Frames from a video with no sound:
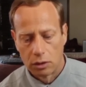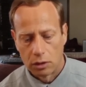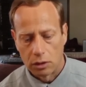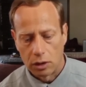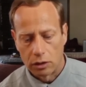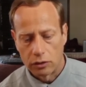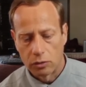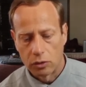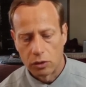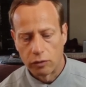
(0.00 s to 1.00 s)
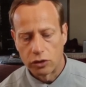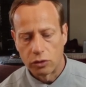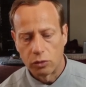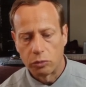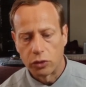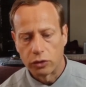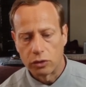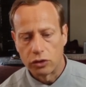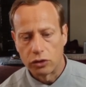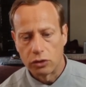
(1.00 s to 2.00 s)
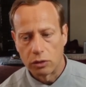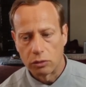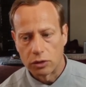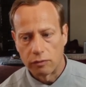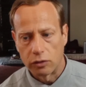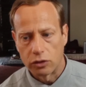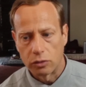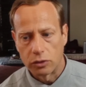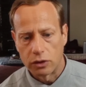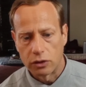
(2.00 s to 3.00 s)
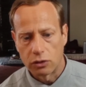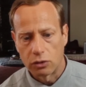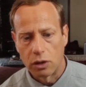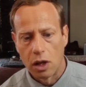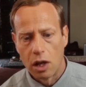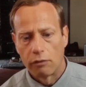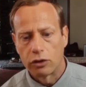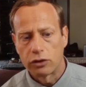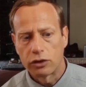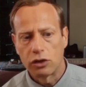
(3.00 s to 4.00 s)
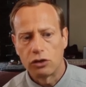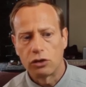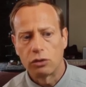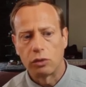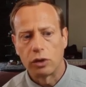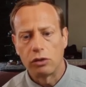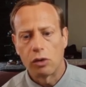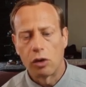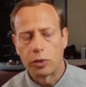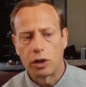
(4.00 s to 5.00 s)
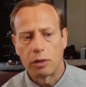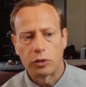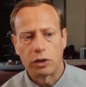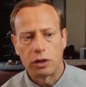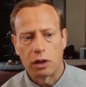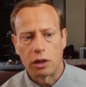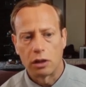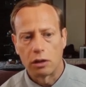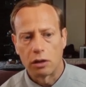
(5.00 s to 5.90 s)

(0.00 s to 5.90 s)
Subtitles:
All right, so we're on version 1.32. That was the version that was in the store. First thing you do when you open up the